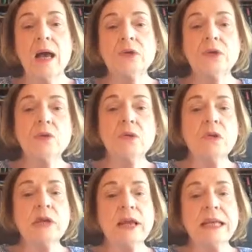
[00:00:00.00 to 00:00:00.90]
also know
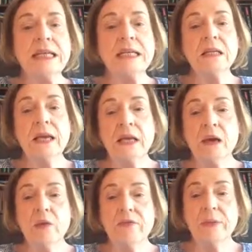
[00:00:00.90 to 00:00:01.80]
that I need to let
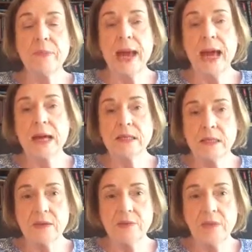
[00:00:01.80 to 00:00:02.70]
go of the
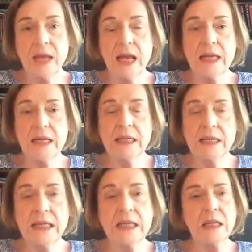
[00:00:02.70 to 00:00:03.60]
past, that I
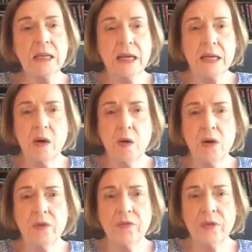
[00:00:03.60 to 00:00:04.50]
need to let go
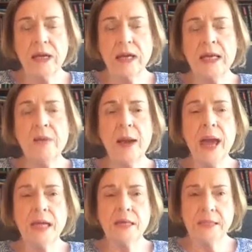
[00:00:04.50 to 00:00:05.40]
of any
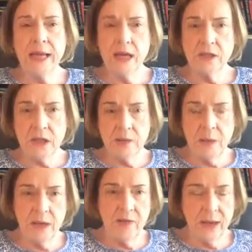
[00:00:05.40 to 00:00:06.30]
past doubts I
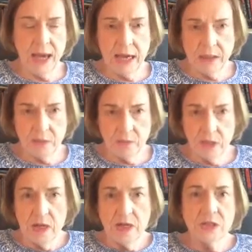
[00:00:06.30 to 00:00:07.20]
may have had,
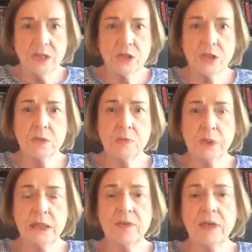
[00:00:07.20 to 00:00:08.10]
such as
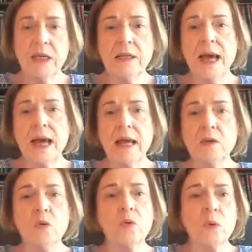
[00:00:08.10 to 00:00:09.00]
believing that
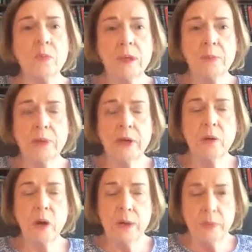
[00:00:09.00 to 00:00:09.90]
normal people
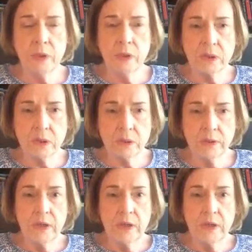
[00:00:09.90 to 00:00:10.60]
don't write books